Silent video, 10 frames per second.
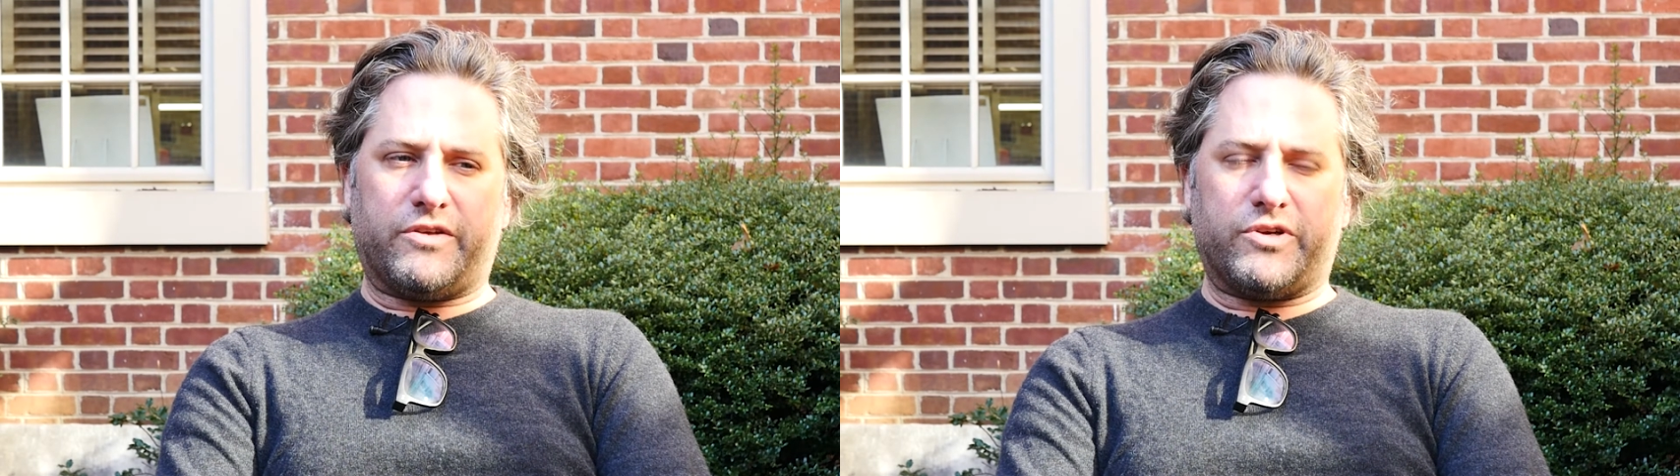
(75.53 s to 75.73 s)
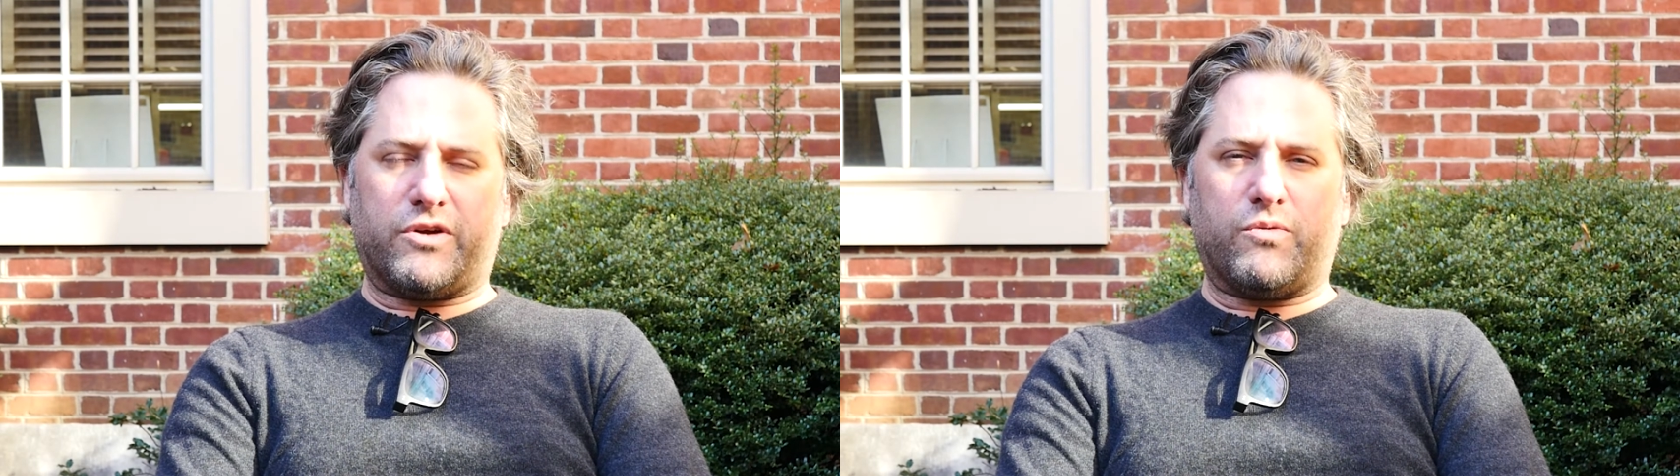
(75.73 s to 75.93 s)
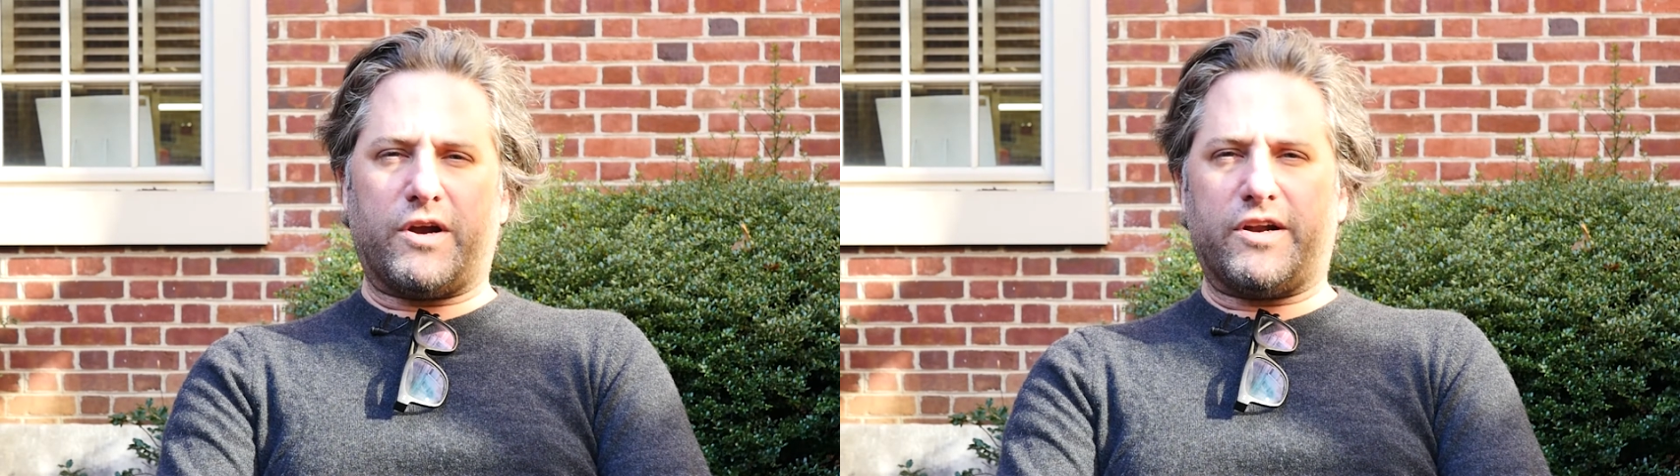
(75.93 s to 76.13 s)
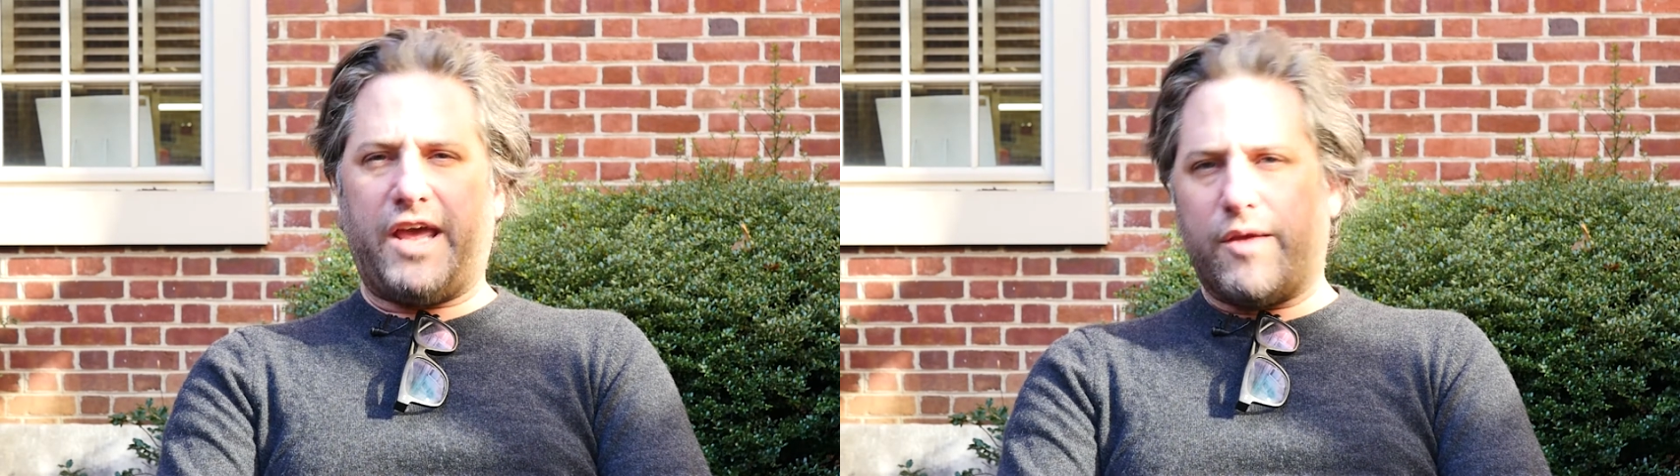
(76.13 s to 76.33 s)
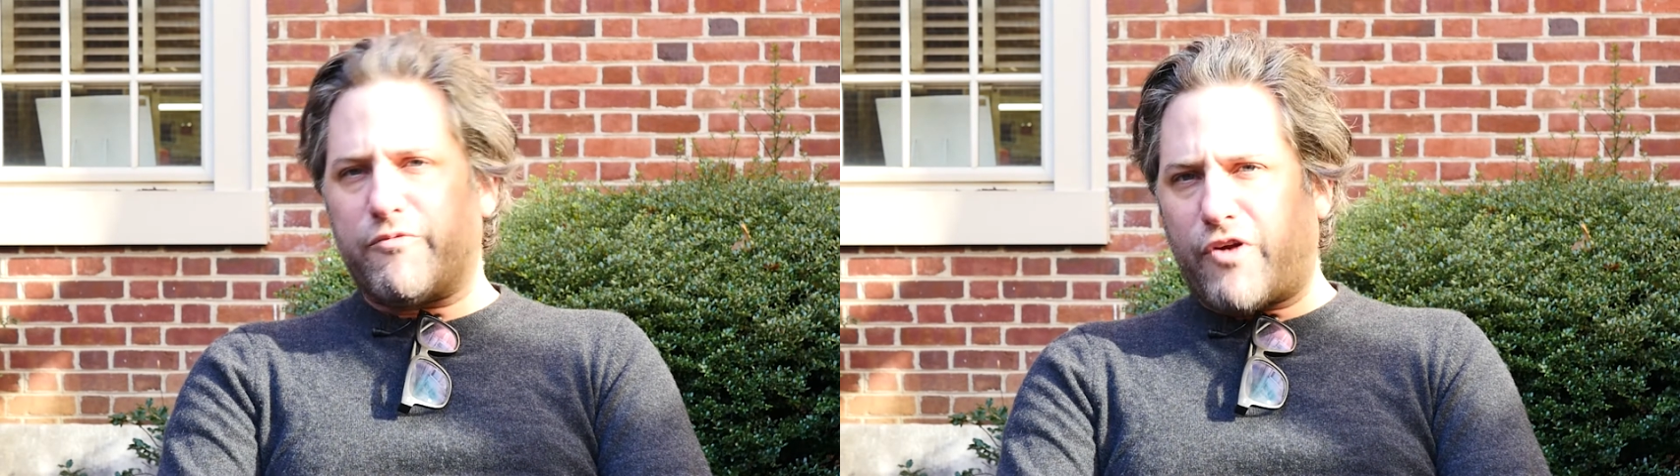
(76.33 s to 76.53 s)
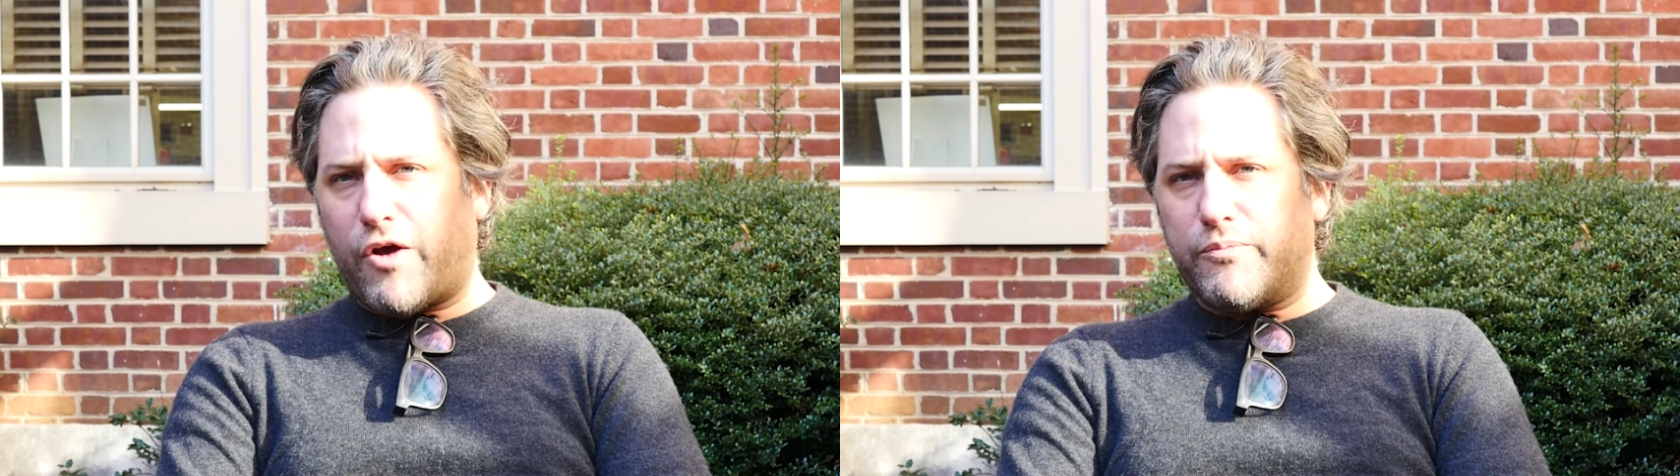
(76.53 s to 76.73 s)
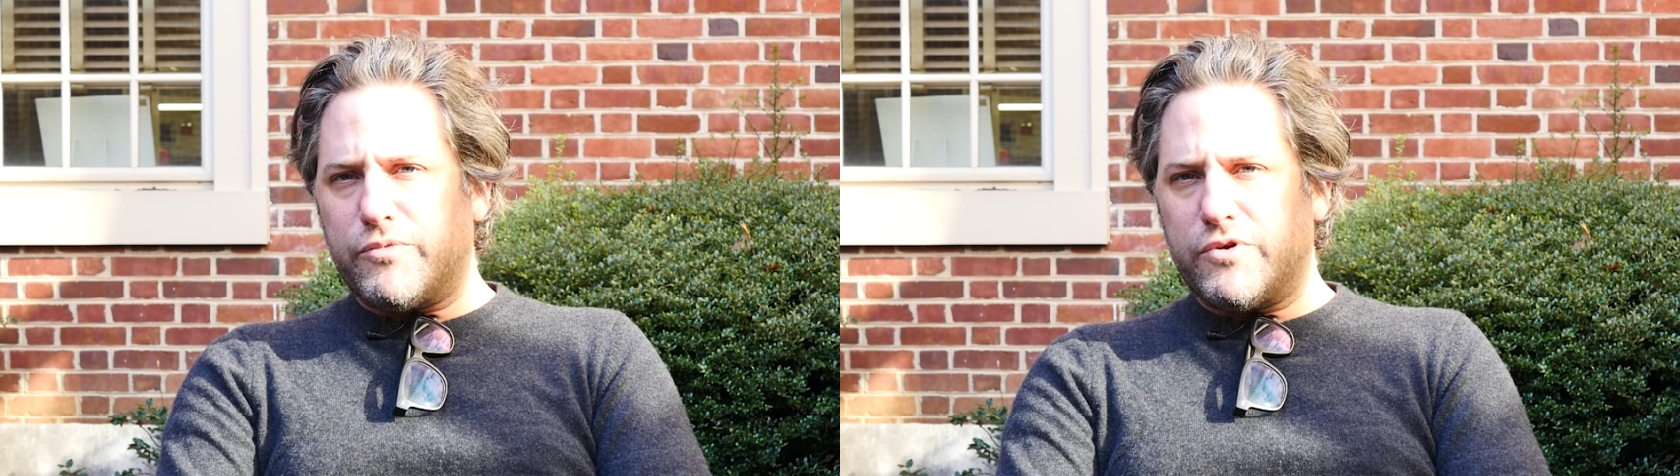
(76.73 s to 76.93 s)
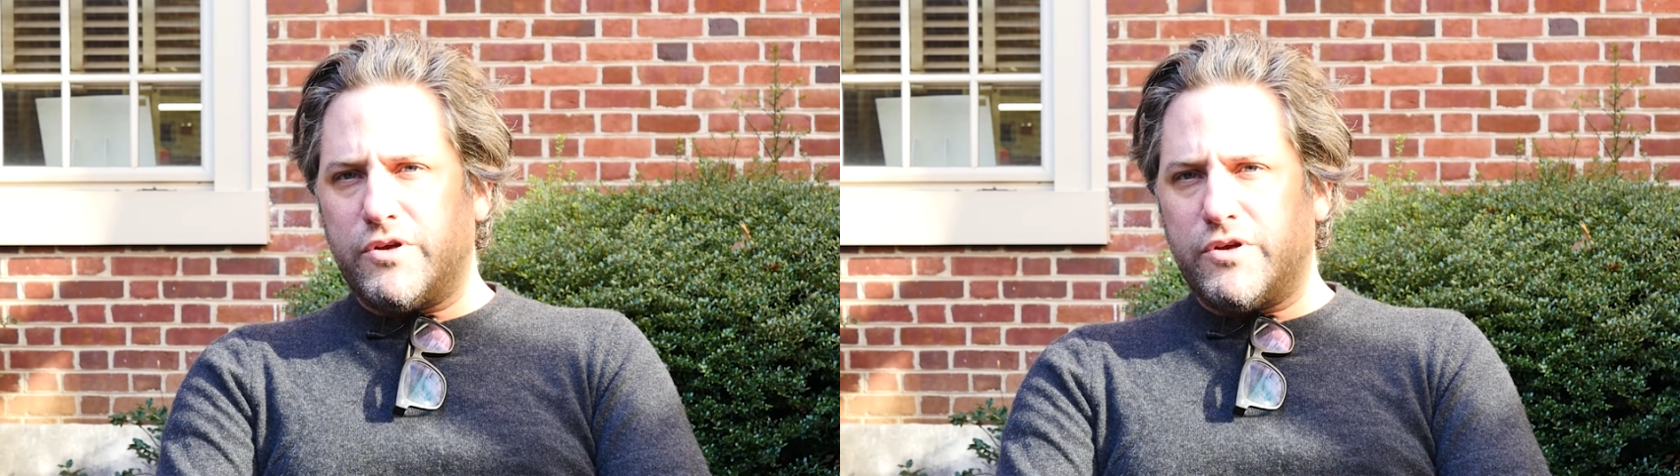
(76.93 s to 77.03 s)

it clear where it came from,